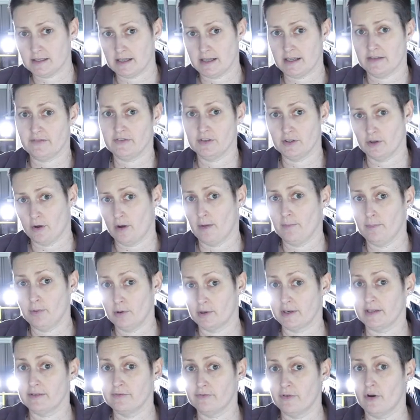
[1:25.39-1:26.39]
Even though I'm
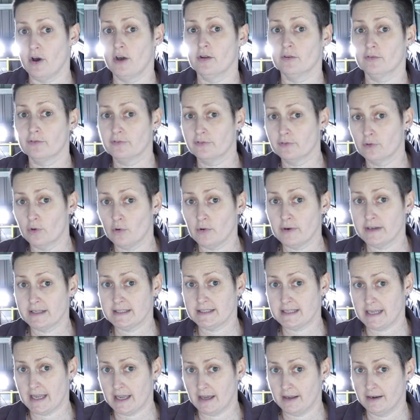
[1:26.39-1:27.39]
putting vinyl
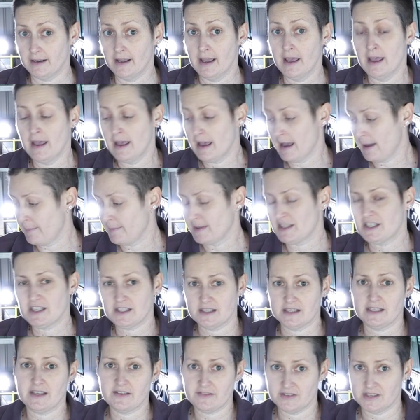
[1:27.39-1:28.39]
flooring down, it
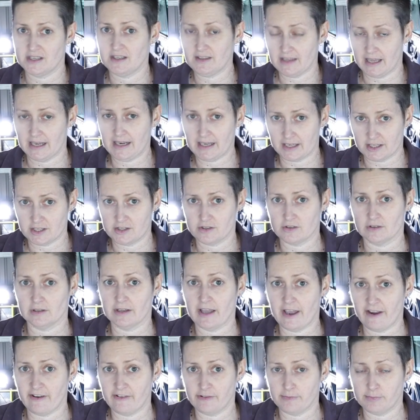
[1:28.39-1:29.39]
just gives it that extra
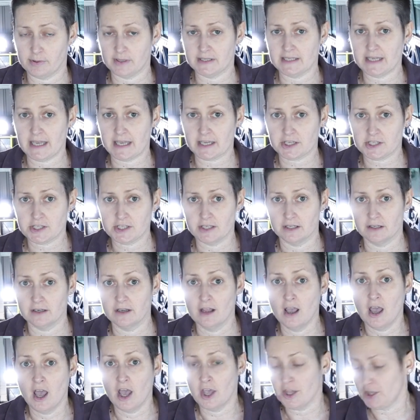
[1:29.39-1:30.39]
layer of
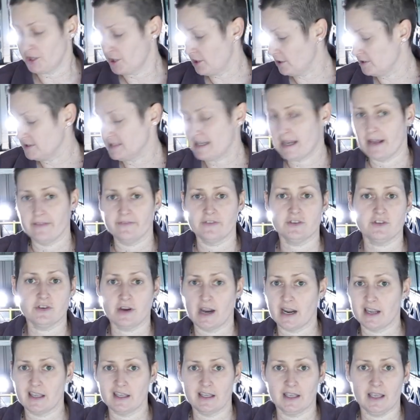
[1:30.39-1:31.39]
protection, you know, down the
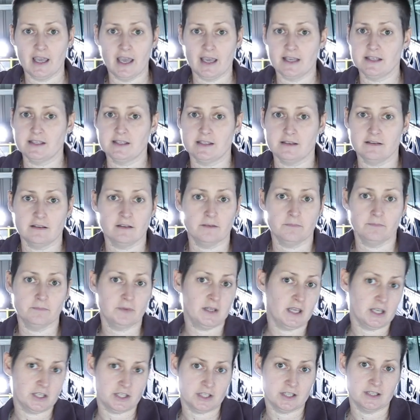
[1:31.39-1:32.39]
track in case the
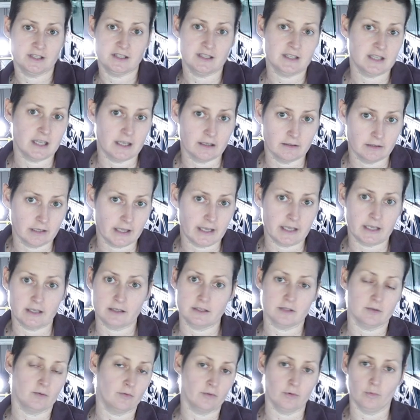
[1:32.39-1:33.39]
kitchen sink
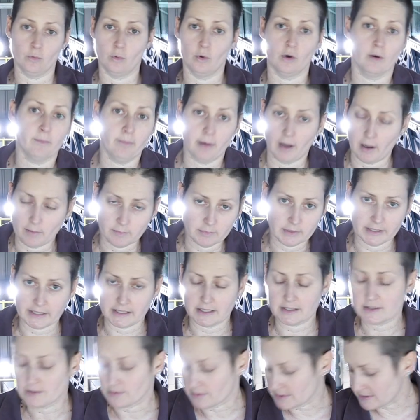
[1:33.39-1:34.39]
leaks or the water pump
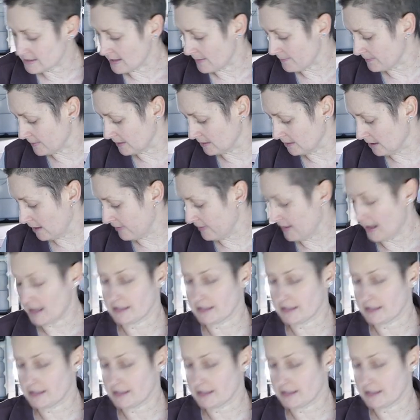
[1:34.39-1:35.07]
leaks or something like